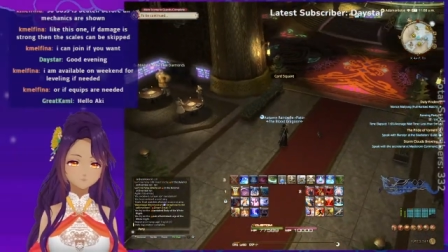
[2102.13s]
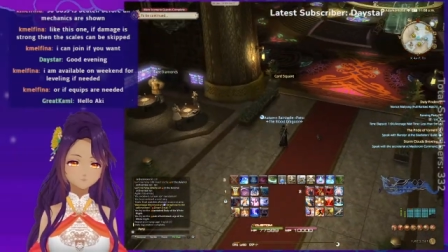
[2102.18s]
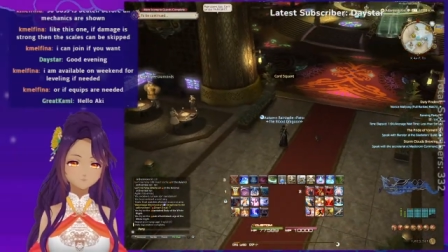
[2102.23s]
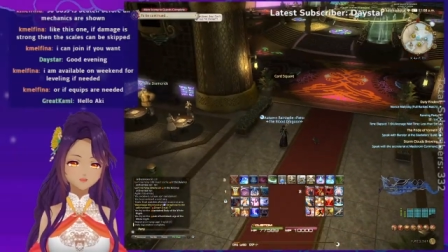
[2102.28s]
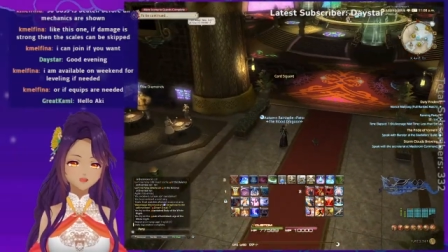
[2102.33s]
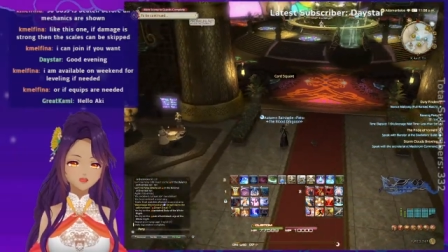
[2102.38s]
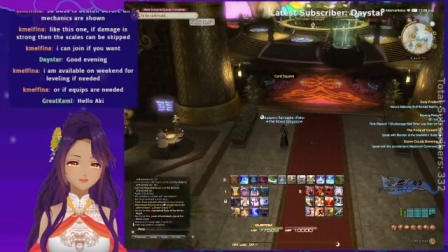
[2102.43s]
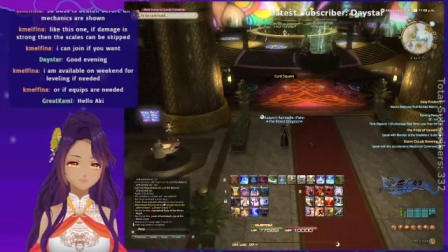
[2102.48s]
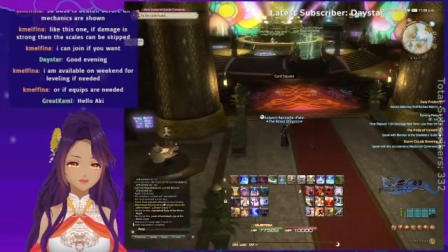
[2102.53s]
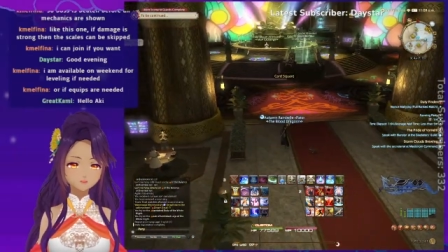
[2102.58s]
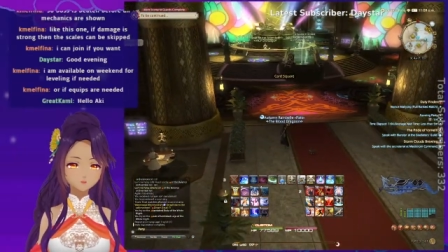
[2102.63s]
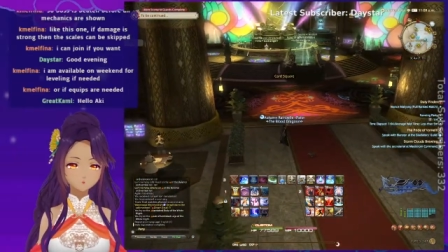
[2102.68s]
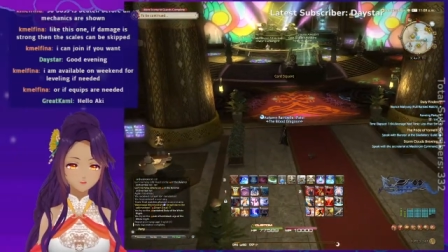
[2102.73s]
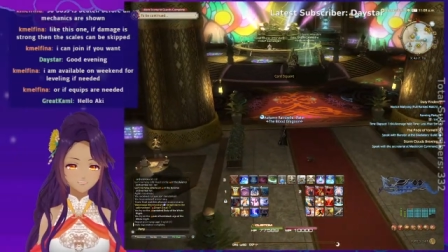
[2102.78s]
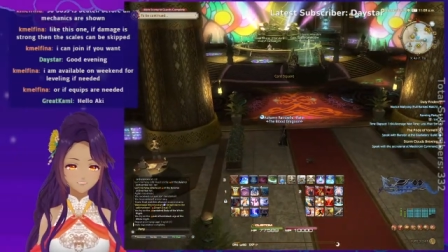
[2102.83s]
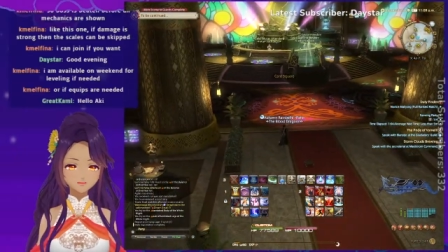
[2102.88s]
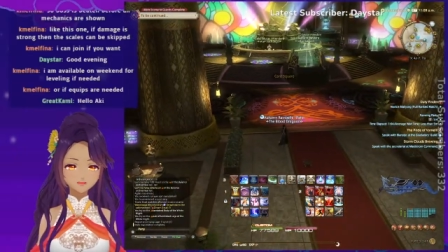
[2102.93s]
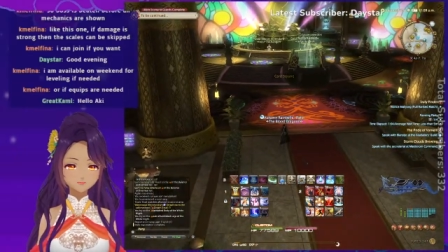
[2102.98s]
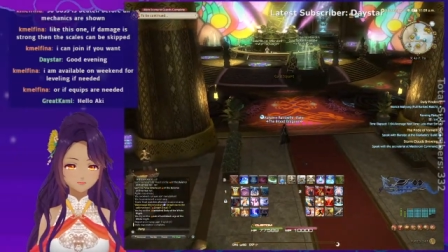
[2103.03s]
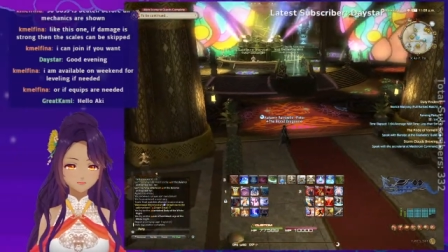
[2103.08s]
Right now we're
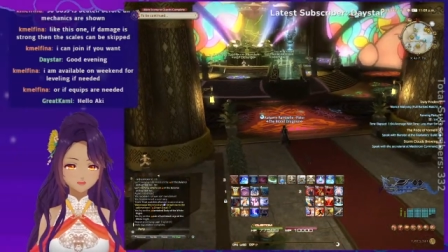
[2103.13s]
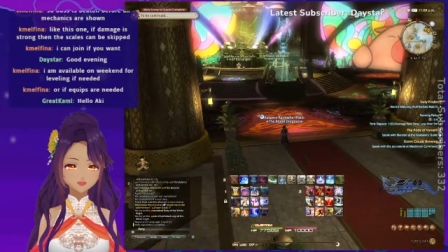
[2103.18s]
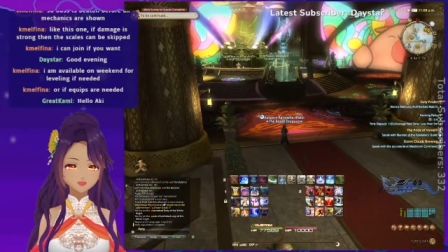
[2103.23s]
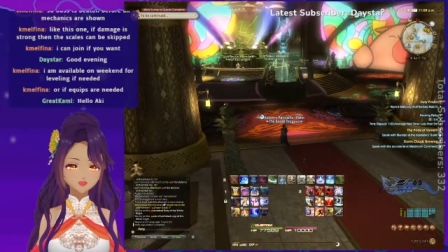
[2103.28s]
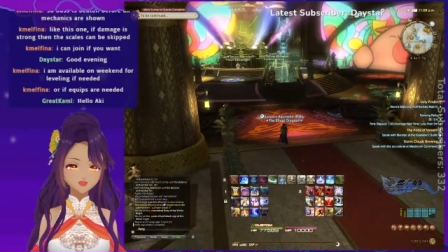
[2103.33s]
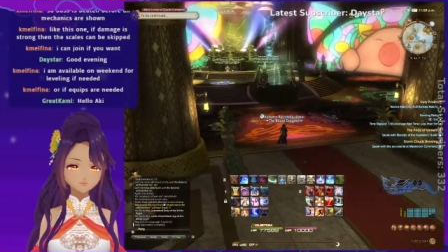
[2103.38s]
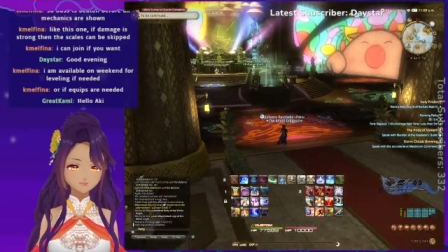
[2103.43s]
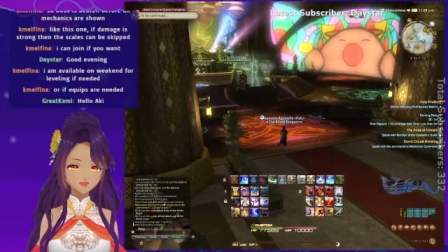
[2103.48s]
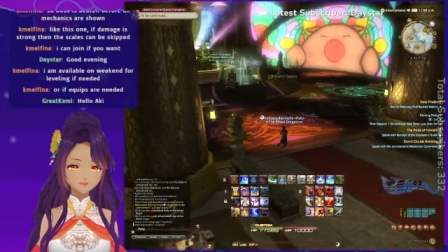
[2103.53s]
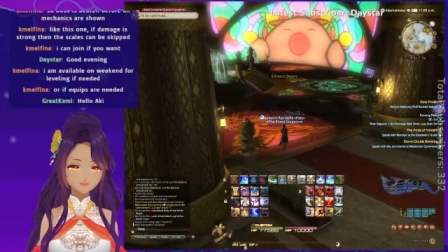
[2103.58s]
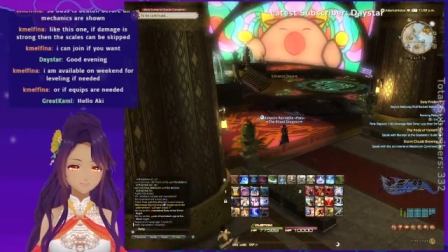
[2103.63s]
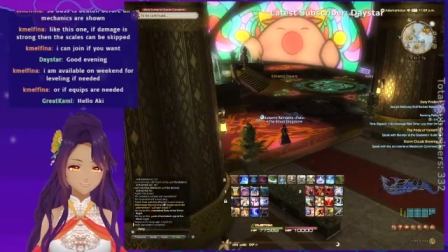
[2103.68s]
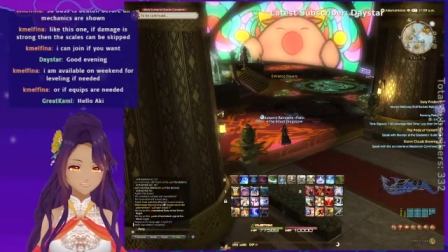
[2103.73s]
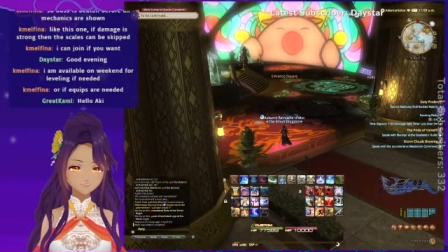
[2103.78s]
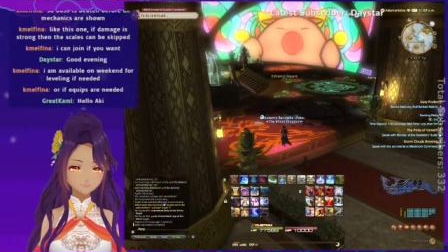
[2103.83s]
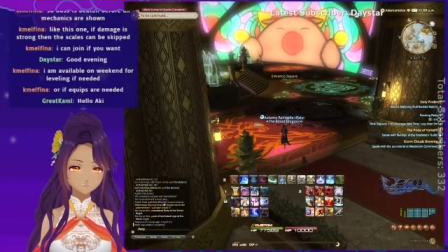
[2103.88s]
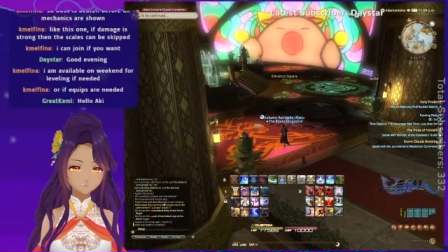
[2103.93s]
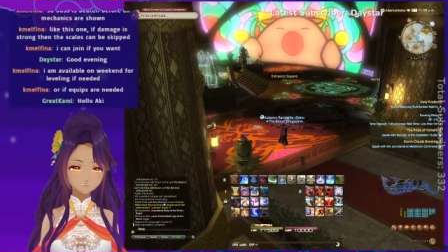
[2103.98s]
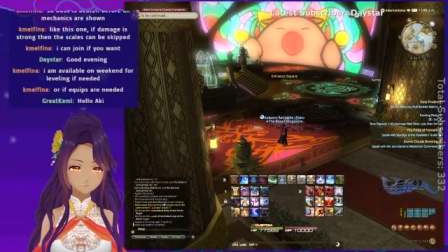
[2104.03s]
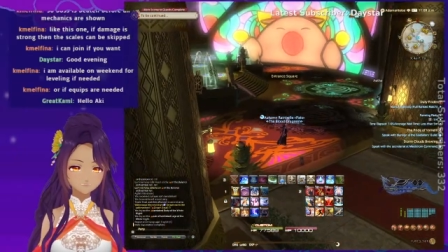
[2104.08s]
waiting for a Mahjong
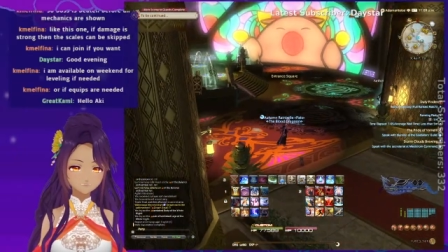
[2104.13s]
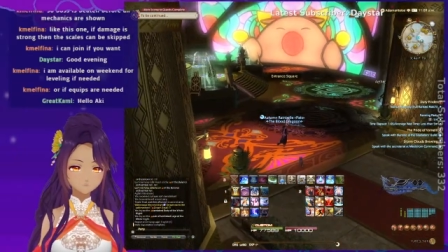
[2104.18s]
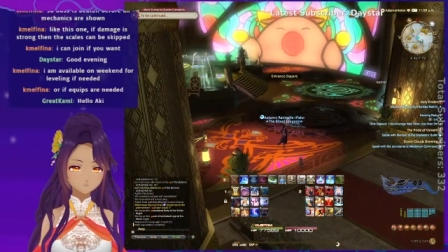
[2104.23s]
match.